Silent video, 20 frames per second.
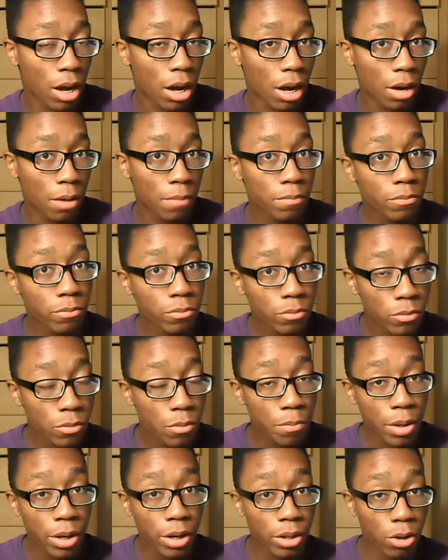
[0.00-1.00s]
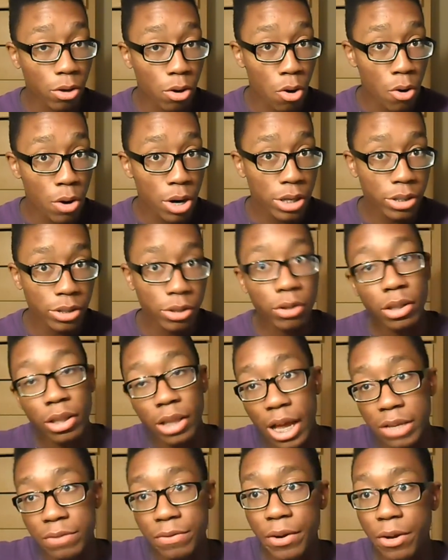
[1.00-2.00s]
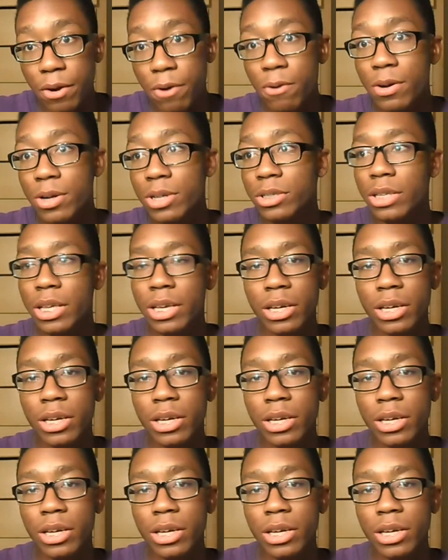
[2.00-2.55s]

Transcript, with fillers: bit of the chorus, you know, the last very chorus.